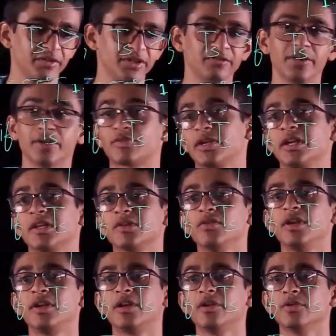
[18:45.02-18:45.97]
which we have
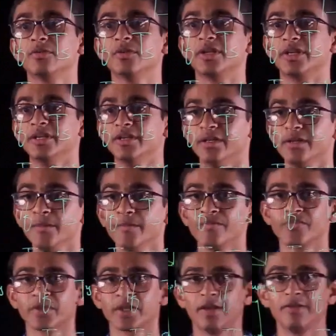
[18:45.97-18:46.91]
calculated over here,
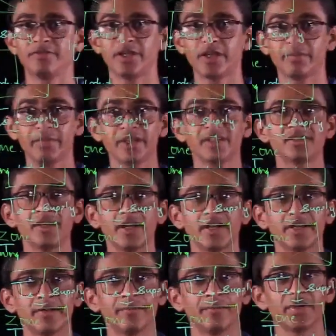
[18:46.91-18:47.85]
if that mixed air
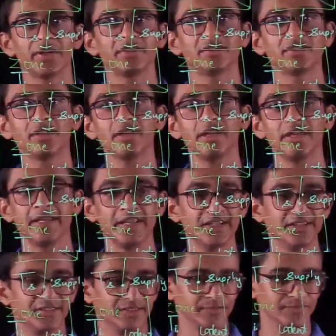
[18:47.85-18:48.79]
temperature
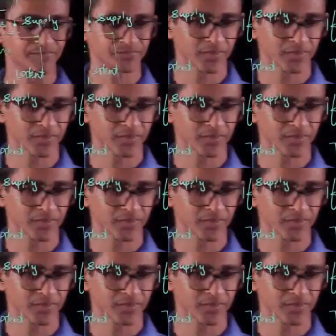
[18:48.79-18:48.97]
is